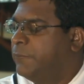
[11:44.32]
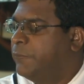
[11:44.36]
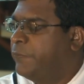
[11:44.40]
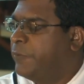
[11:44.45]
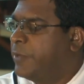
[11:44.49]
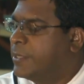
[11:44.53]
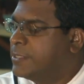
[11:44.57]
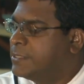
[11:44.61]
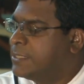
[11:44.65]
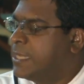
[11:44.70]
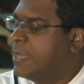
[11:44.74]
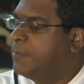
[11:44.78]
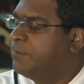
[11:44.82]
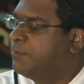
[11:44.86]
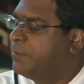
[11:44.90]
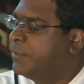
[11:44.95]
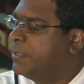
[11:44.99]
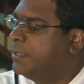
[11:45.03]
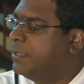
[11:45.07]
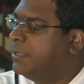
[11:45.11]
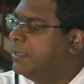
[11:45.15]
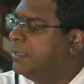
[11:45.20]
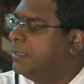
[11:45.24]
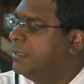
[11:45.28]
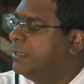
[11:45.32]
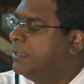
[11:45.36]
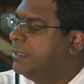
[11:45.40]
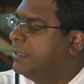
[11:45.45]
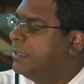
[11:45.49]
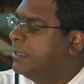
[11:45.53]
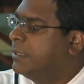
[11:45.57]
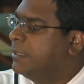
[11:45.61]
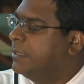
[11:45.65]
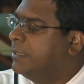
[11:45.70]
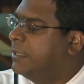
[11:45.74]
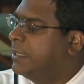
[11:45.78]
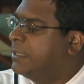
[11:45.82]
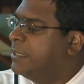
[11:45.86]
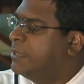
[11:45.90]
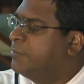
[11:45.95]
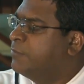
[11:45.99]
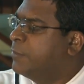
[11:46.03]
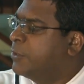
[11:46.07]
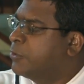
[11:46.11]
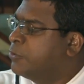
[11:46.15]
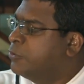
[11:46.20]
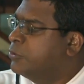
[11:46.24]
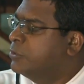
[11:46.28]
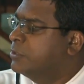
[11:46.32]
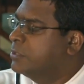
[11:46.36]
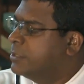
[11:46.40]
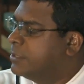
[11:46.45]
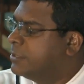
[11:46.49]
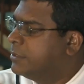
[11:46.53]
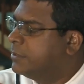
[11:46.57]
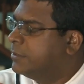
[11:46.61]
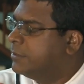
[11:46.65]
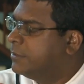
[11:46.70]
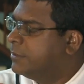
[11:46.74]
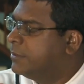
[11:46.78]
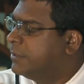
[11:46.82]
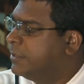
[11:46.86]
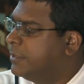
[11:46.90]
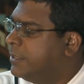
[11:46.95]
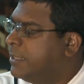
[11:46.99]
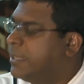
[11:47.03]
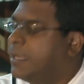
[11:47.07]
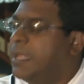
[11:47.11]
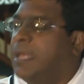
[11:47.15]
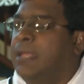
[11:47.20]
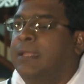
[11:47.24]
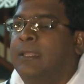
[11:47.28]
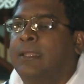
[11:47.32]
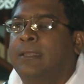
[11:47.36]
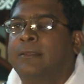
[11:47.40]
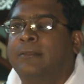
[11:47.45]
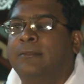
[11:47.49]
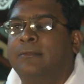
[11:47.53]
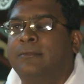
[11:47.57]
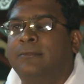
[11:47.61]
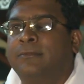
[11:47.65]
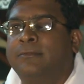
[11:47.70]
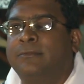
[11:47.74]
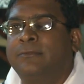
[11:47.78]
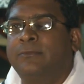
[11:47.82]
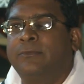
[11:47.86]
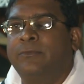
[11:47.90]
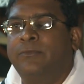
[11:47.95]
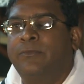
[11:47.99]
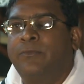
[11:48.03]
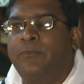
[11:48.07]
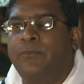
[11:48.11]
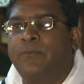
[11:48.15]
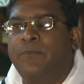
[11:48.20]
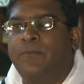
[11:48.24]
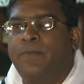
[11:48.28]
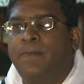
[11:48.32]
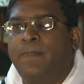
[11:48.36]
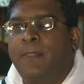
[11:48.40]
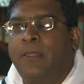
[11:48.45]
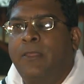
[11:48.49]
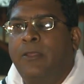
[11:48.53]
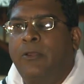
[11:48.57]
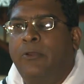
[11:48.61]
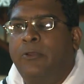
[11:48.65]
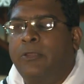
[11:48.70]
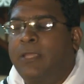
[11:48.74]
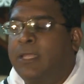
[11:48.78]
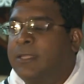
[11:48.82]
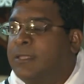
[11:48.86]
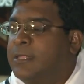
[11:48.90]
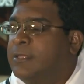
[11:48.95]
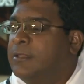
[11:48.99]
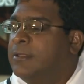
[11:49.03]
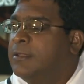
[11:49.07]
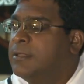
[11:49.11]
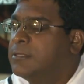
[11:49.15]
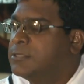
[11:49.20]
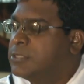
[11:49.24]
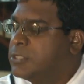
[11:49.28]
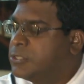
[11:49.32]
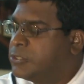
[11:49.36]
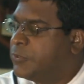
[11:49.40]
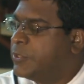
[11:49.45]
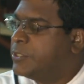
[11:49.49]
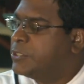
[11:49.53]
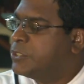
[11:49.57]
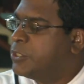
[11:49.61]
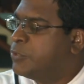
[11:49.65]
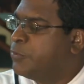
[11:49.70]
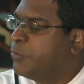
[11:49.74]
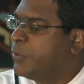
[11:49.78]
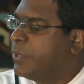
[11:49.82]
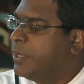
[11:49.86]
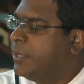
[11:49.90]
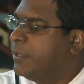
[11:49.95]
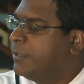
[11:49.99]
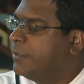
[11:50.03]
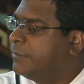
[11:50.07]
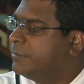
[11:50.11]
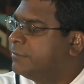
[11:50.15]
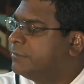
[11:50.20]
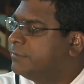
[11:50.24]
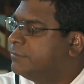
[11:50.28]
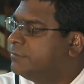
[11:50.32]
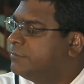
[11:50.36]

For example, getting marooned in an island, or getting in a situation where,